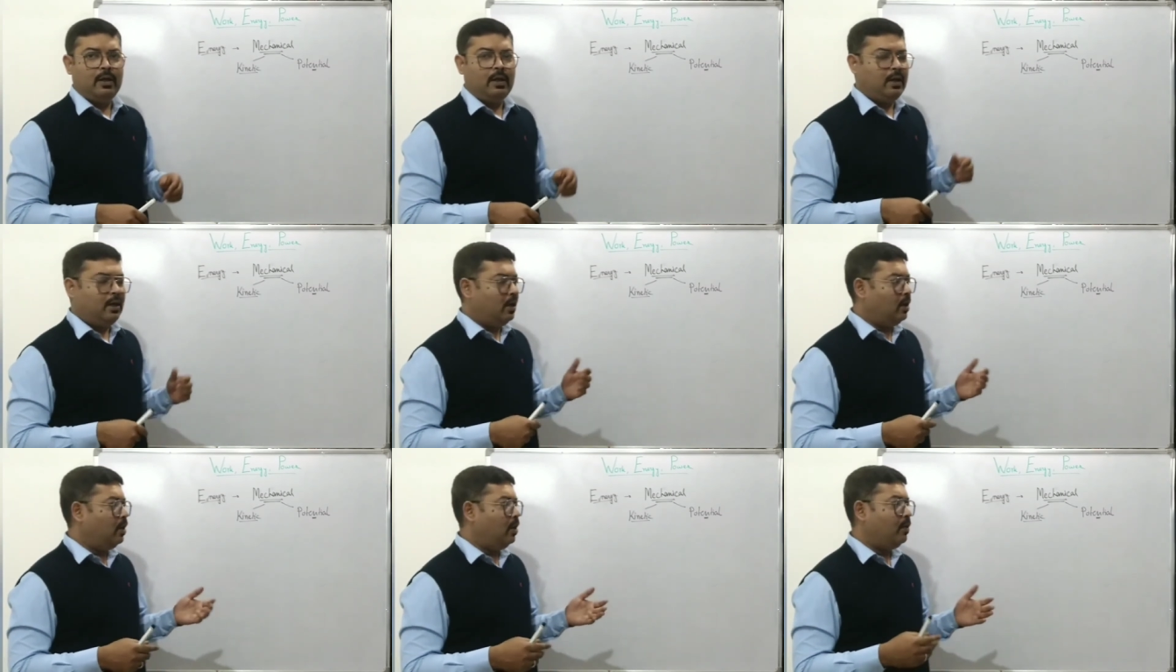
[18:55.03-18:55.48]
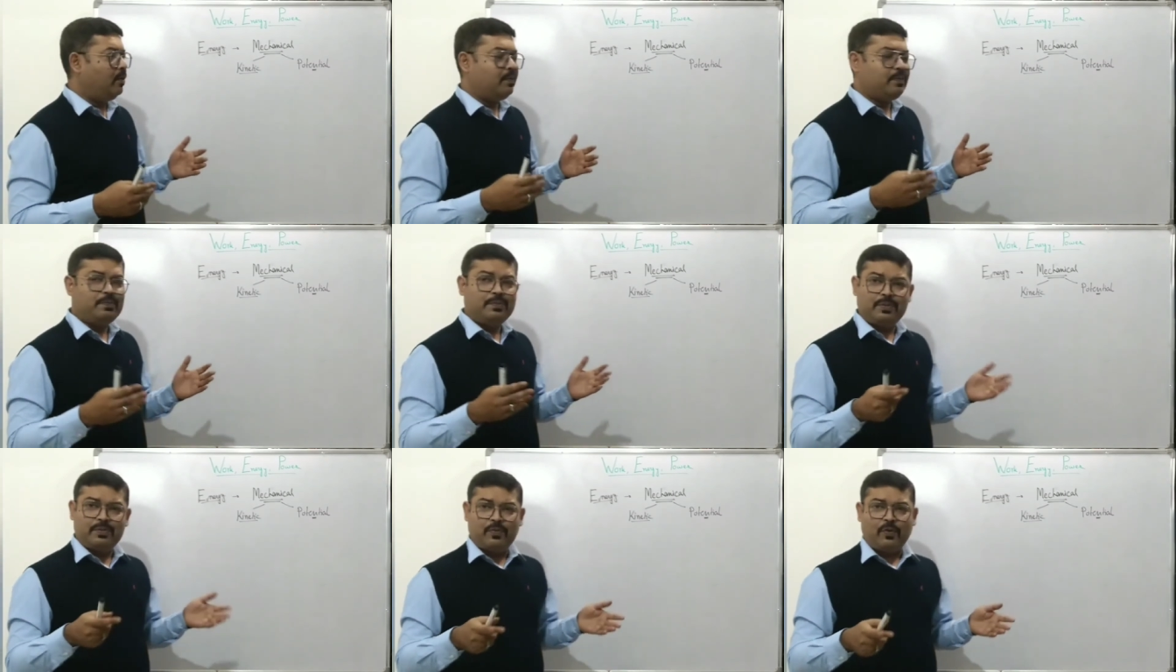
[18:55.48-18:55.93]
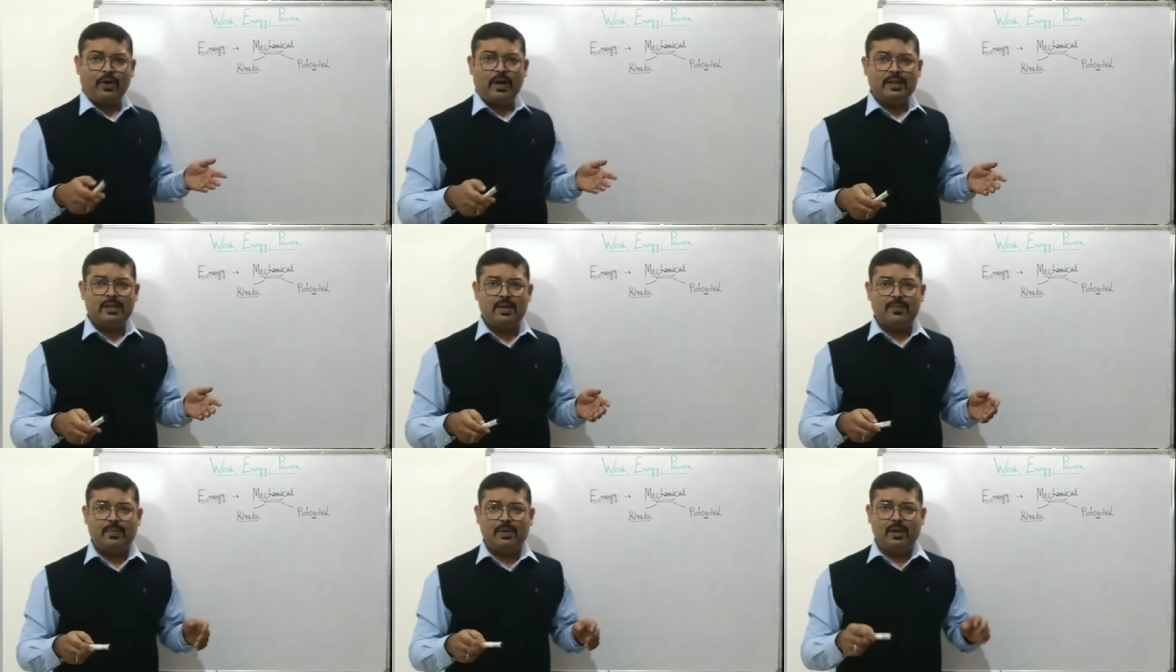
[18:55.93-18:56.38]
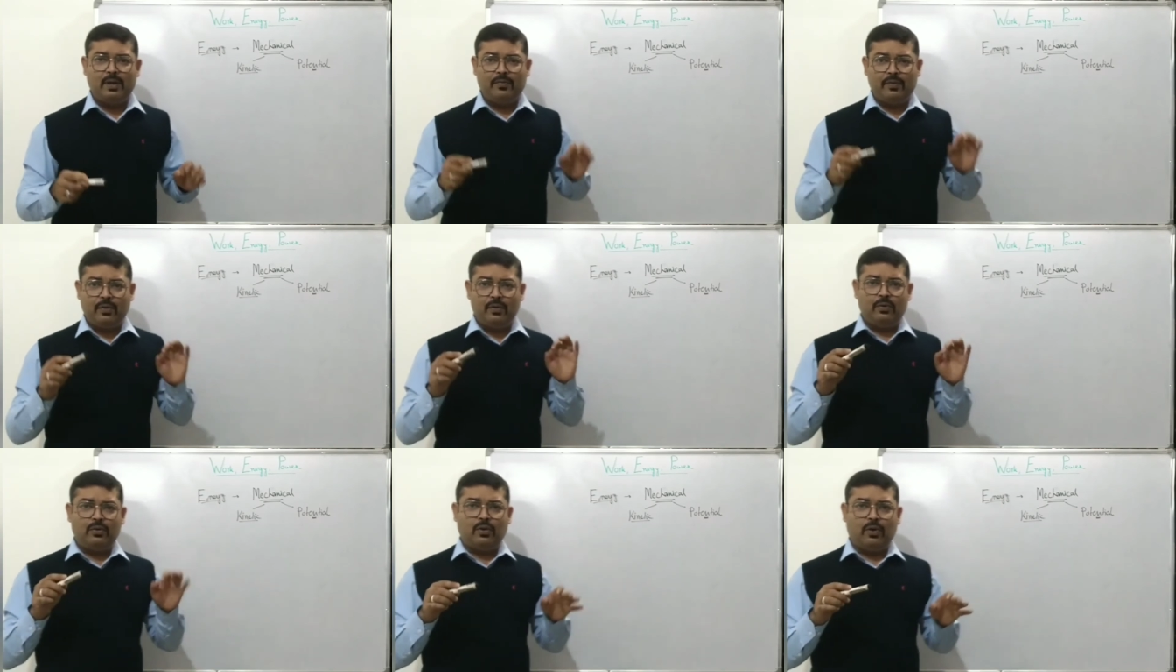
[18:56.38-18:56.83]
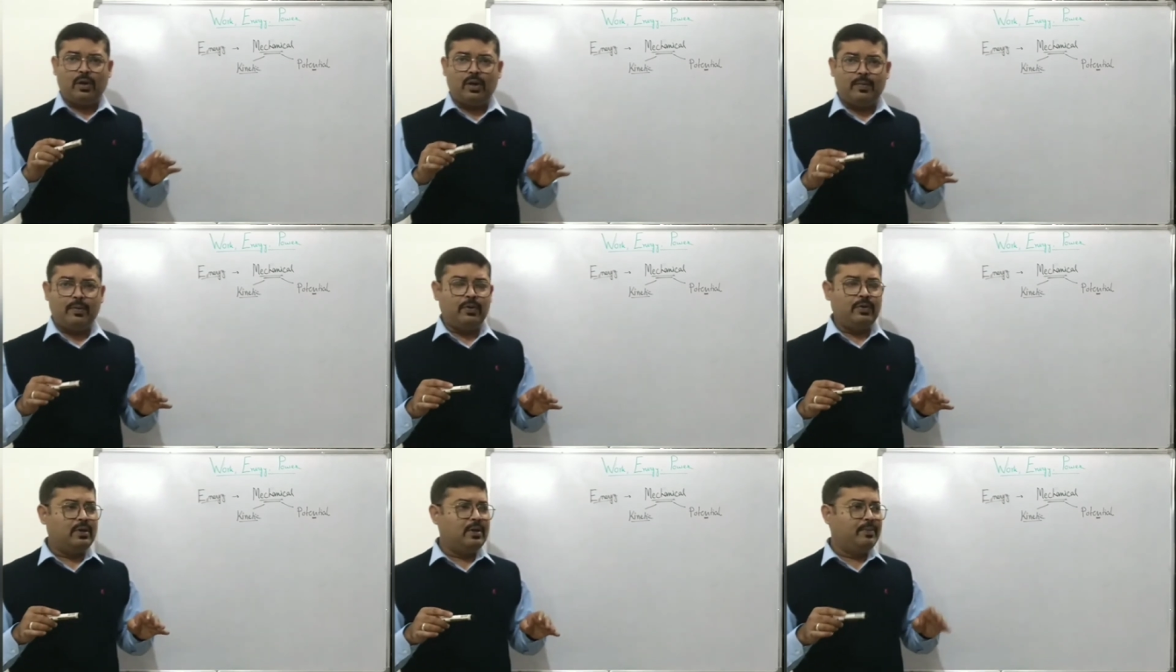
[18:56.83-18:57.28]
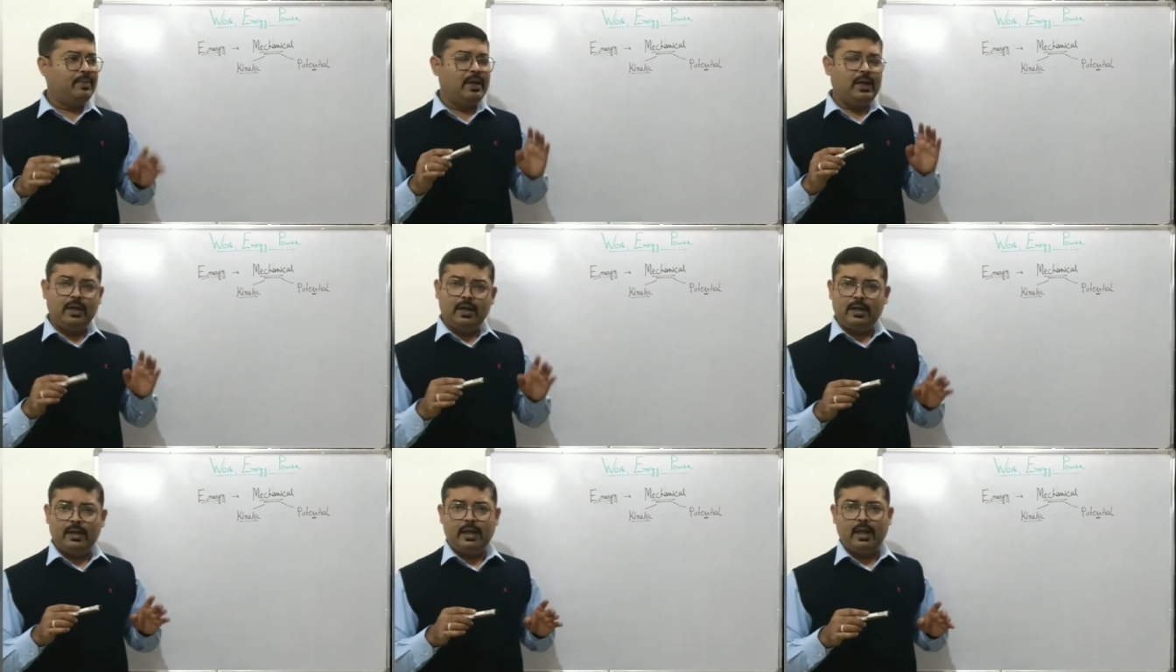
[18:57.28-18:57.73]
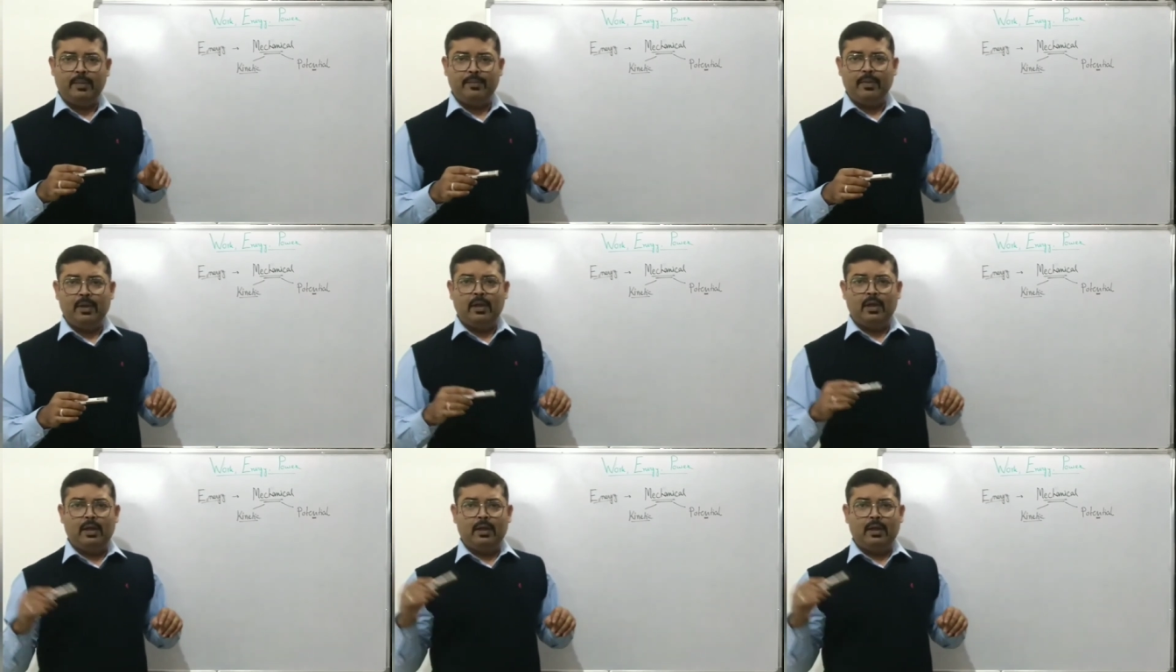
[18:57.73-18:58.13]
For example, if you talk about the billiard game,